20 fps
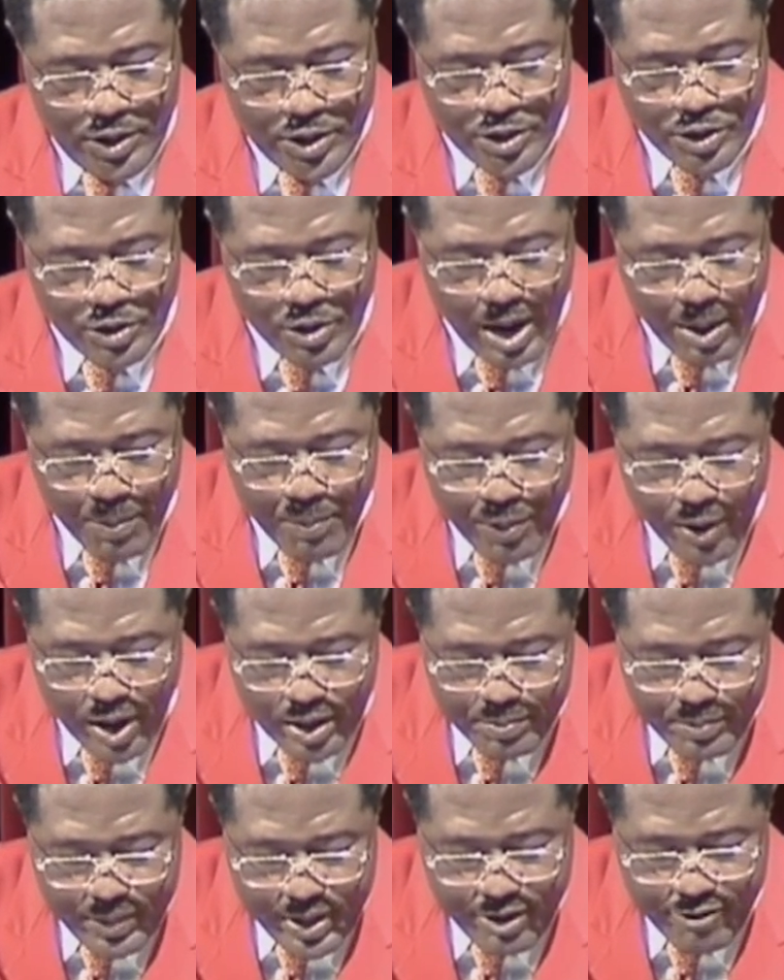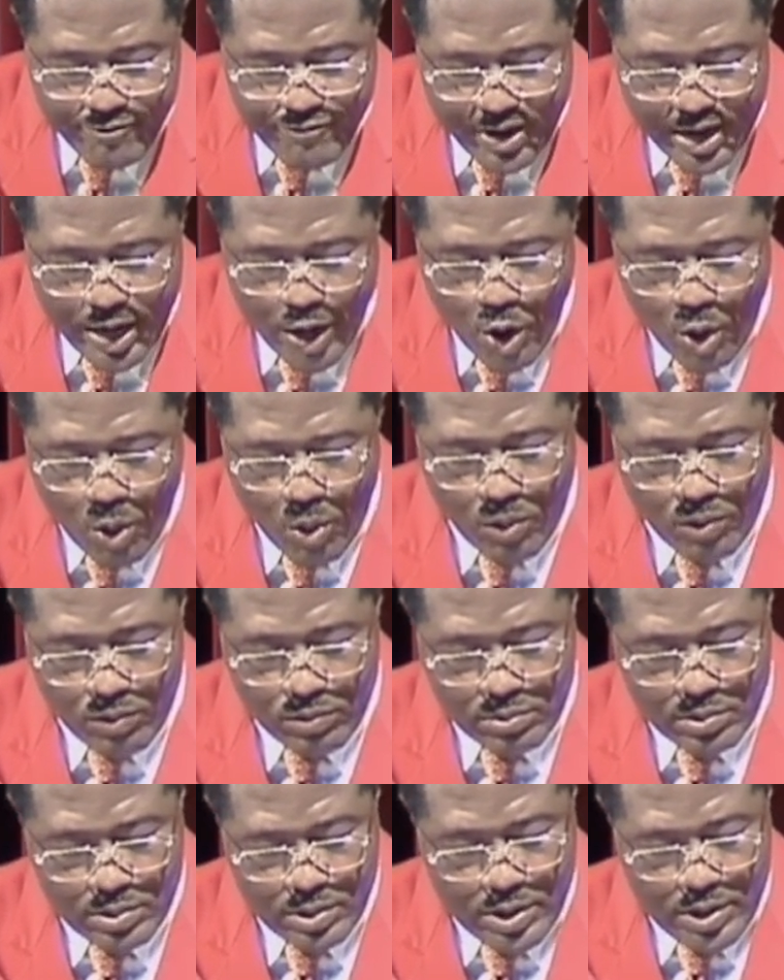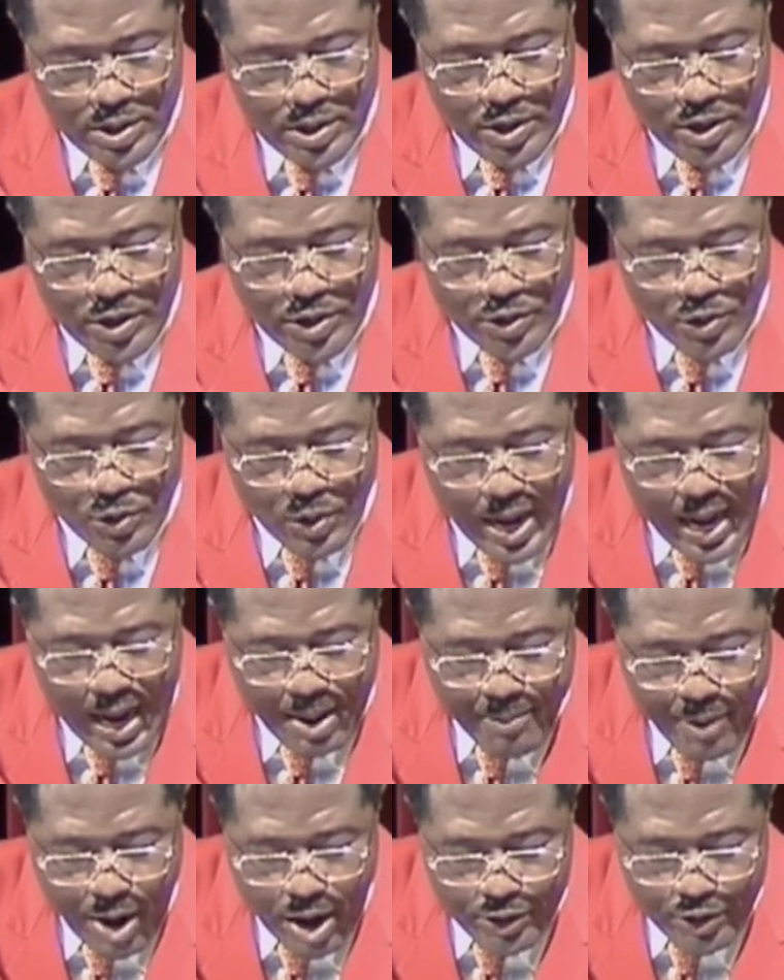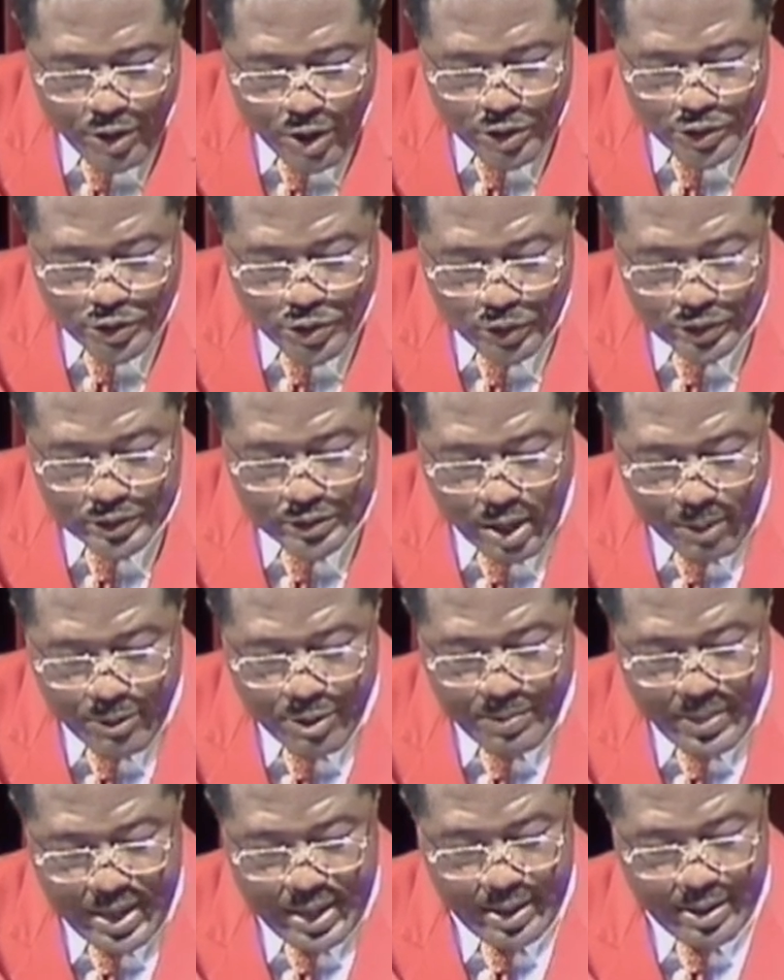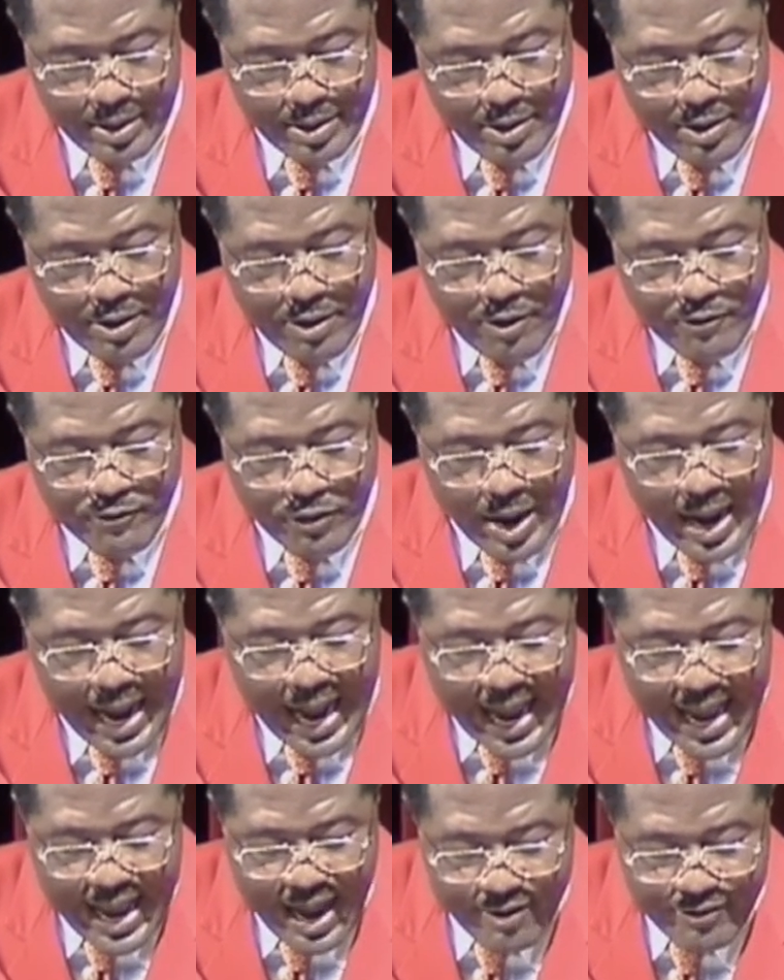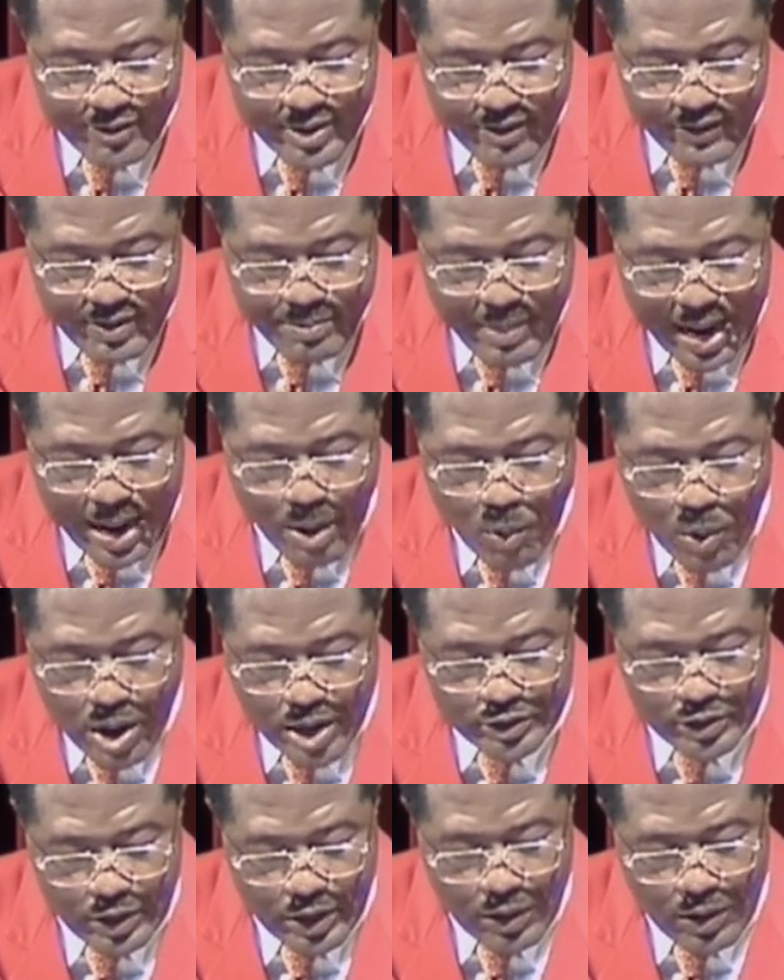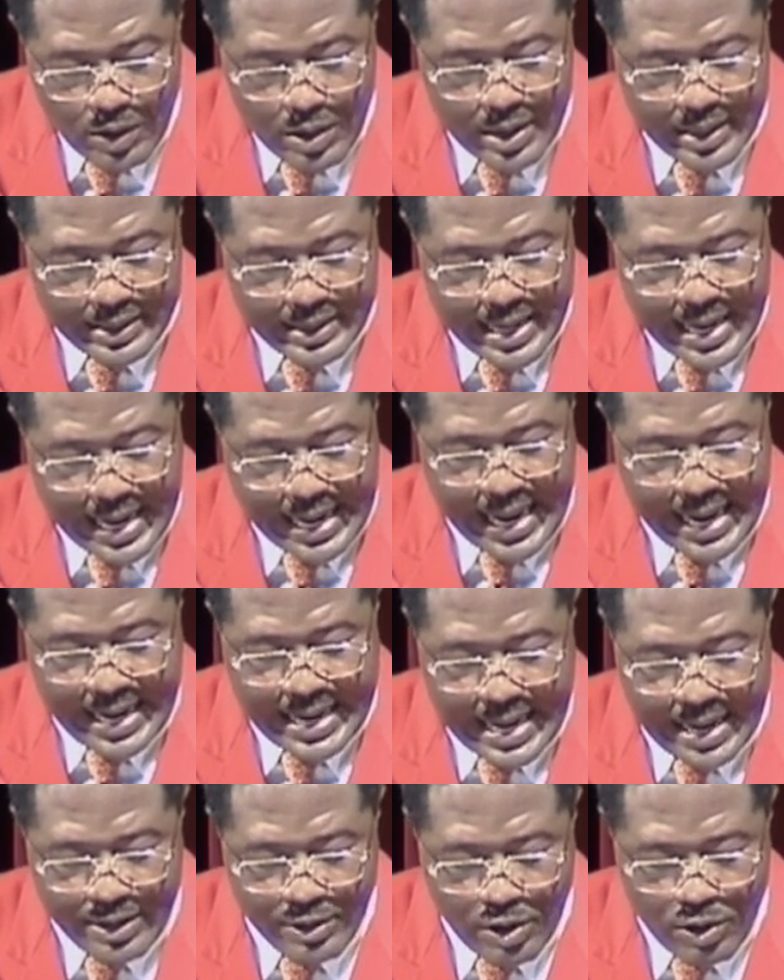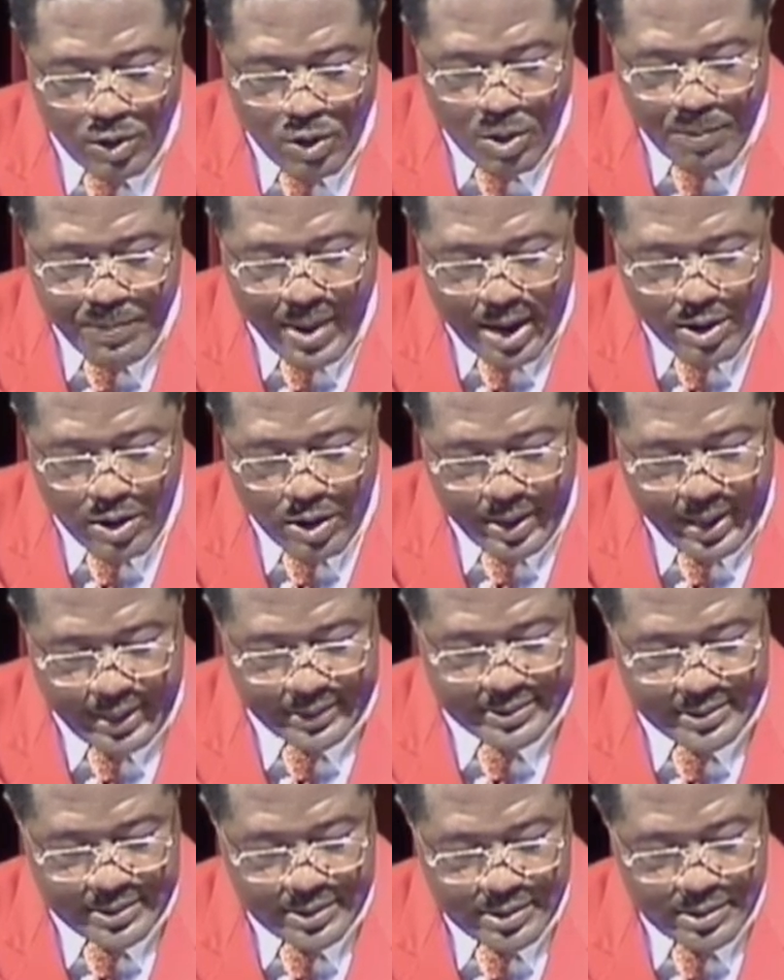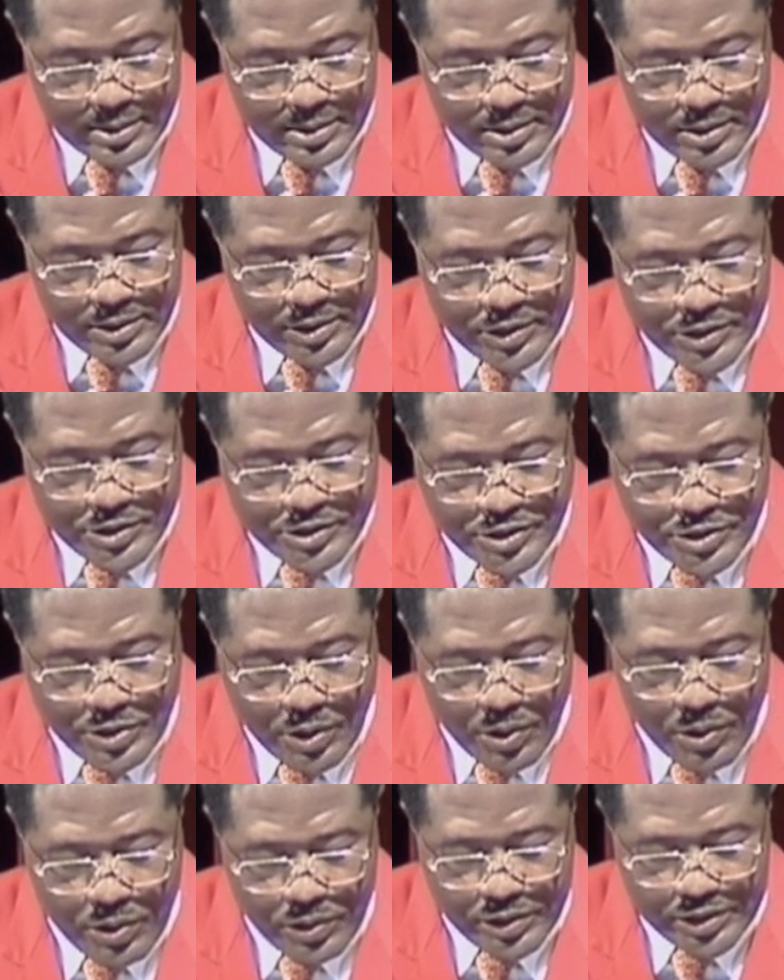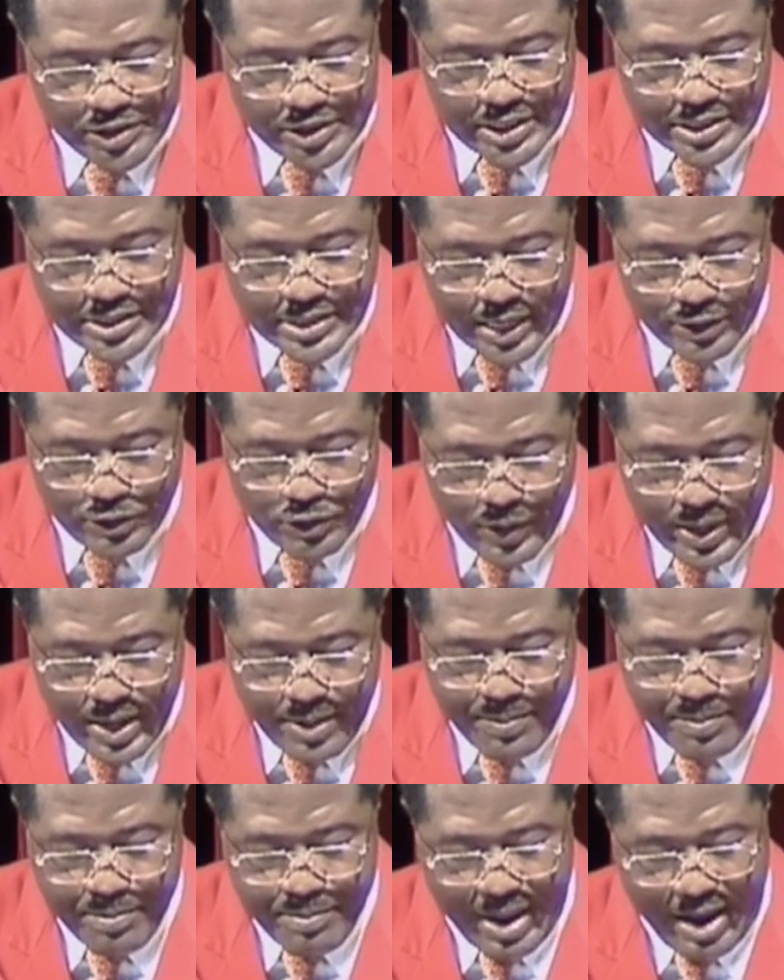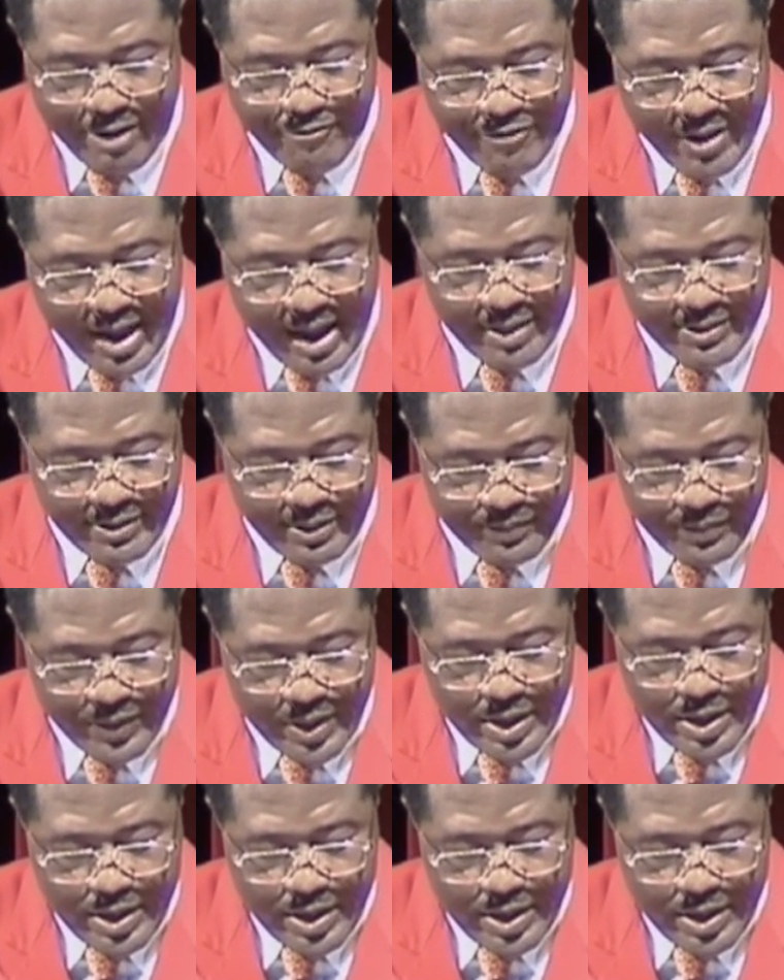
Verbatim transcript: you have brought me very low you are among those who trouble me. For I have given my word to the Lord, and I cannot go back on it. So she said to him, My father,